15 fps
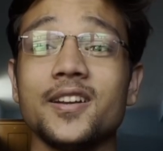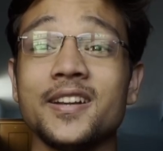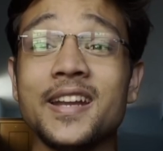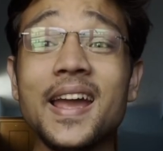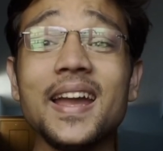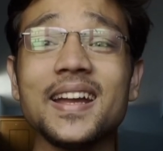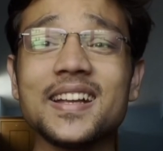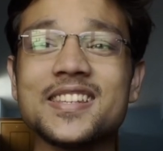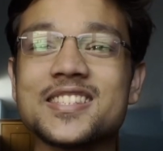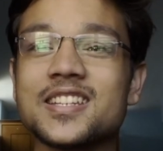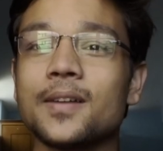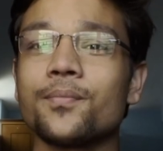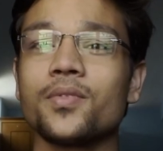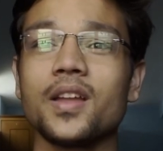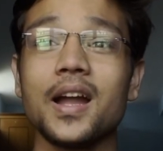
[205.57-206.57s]
Next,
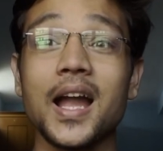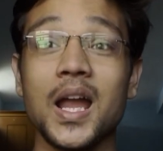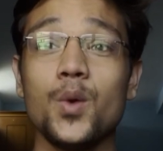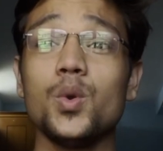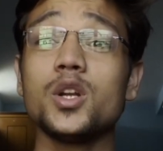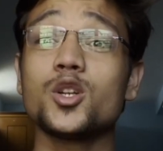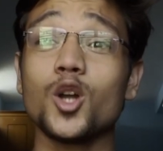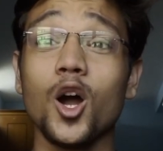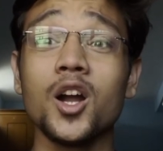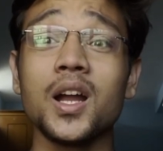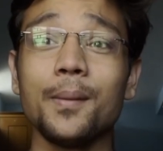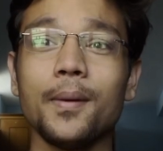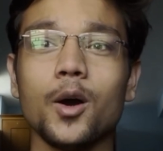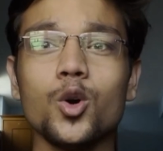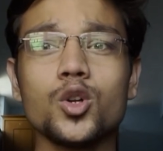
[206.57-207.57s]
I will talk
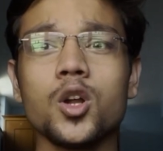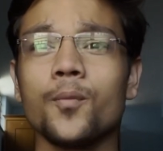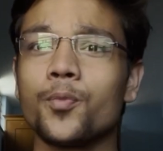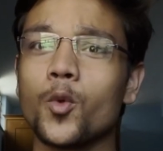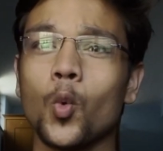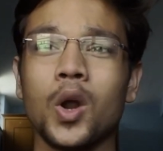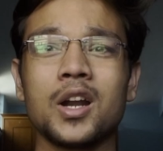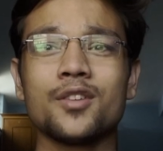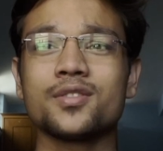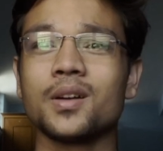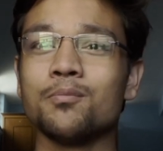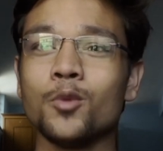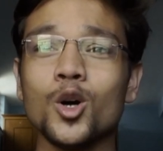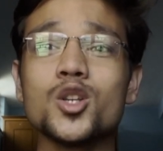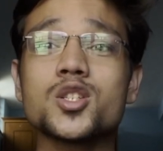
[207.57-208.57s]
about one of the
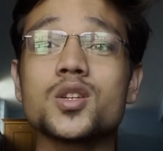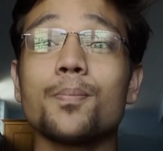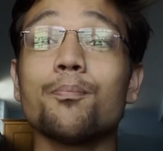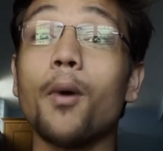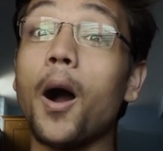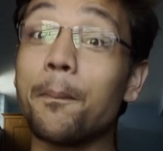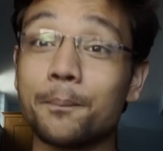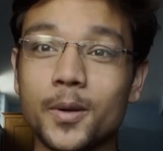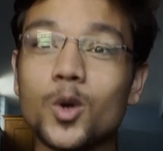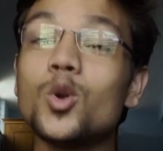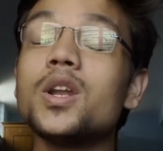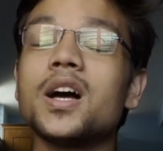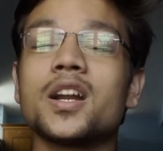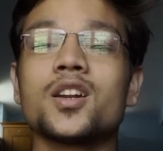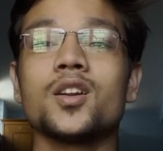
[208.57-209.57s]
most
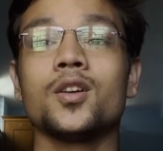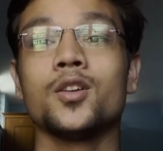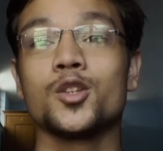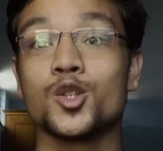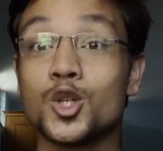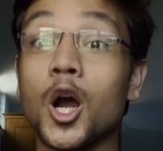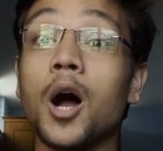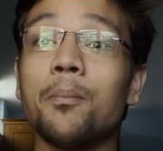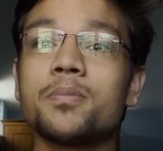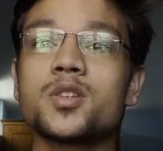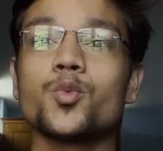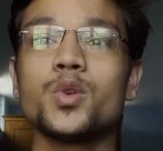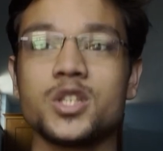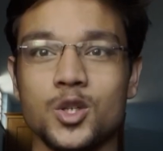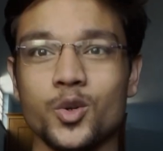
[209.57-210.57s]
popular jobs
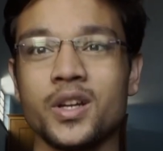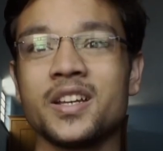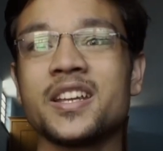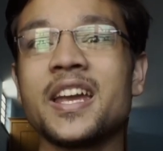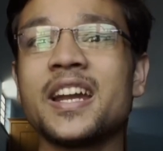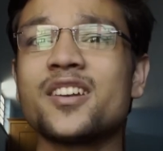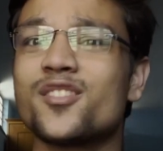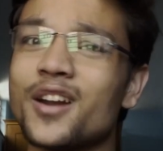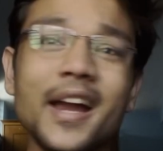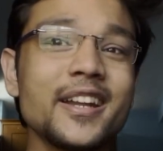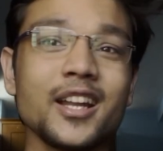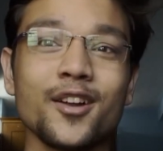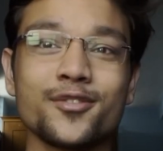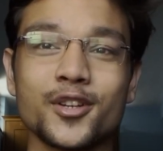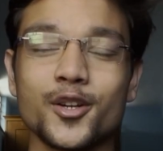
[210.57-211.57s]
which you can get
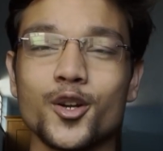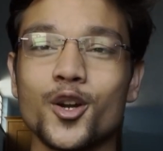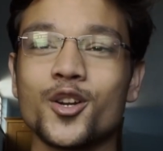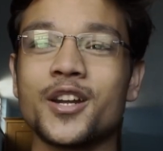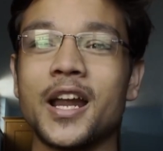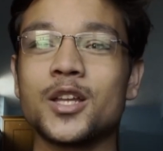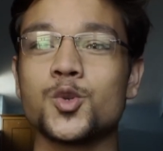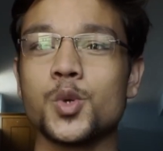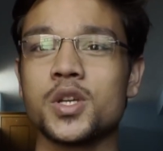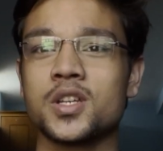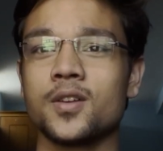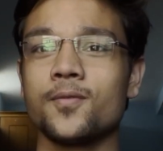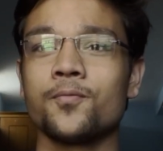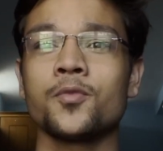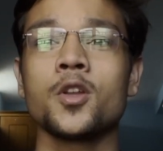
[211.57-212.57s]
right after your
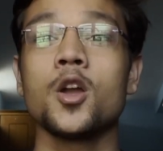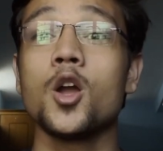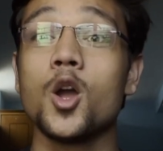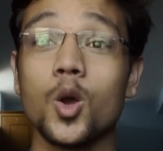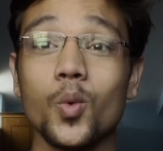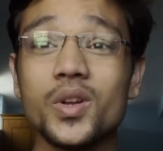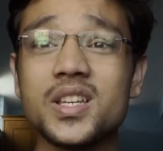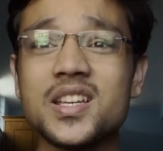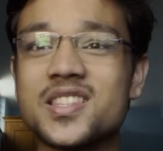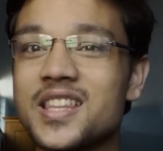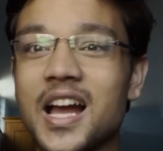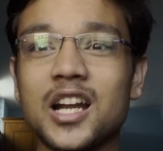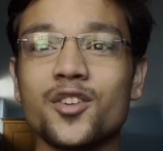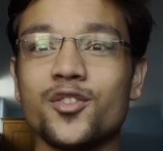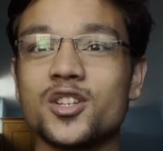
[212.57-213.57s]
graduation, which is
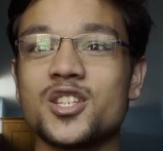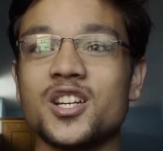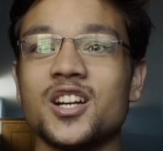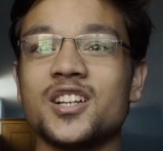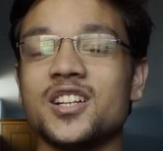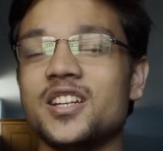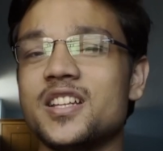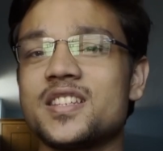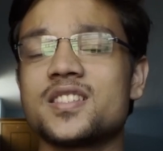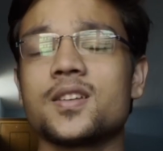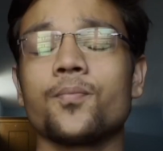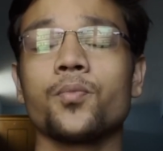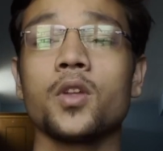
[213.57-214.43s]
that of a journalist.